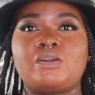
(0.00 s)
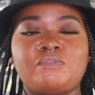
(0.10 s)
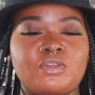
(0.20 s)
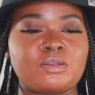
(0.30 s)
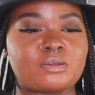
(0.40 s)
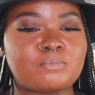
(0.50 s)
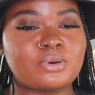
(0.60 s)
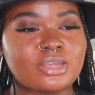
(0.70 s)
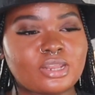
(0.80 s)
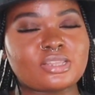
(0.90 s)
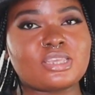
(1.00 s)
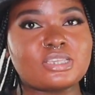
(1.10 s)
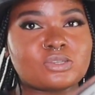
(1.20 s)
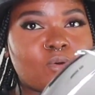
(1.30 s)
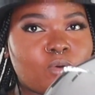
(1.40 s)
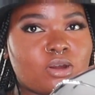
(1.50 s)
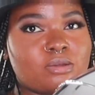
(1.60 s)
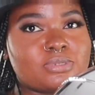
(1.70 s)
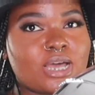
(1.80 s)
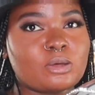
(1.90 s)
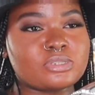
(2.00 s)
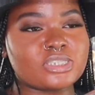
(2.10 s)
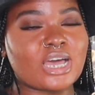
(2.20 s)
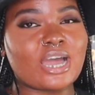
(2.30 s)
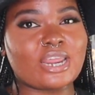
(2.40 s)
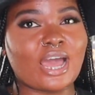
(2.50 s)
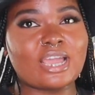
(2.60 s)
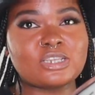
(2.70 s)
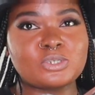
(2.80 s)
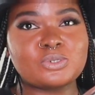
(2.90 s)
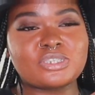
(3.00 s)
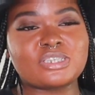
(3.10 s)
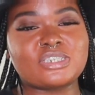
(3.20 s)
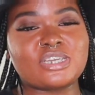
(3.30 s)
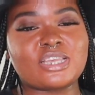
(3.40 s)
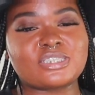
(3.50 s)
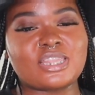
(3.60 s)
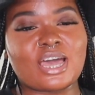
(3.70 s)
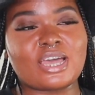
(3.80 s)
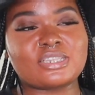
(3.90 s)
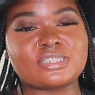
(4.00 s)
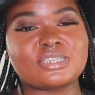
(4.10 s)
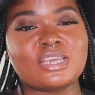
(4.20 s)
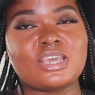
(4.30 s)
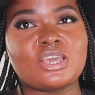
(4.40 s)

if you're putting these orbs outside, I do suggest that